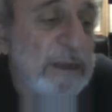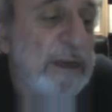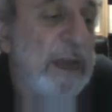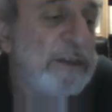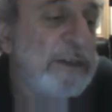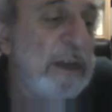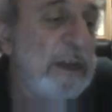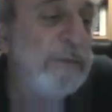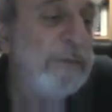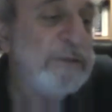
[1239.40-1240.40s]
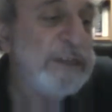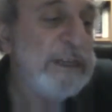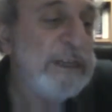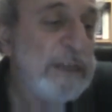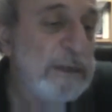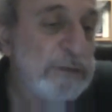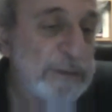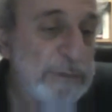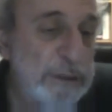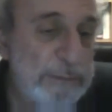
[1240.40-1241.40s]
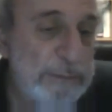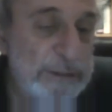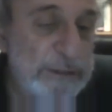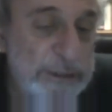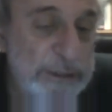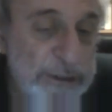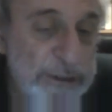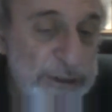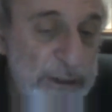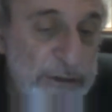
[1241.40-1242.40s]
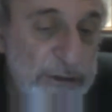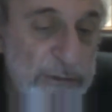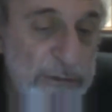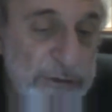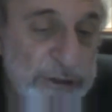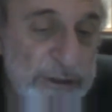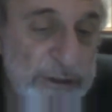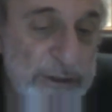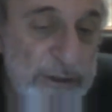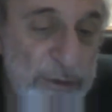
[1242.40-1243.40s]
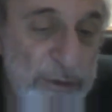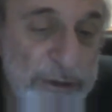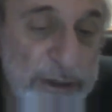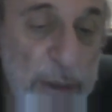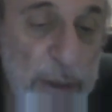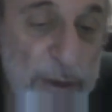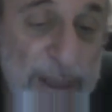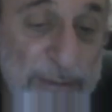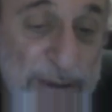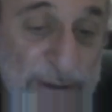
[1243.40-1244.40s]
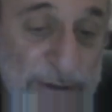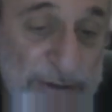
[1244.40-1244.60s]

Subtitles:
and obviously he knows that most people listening to this song will not know what that means.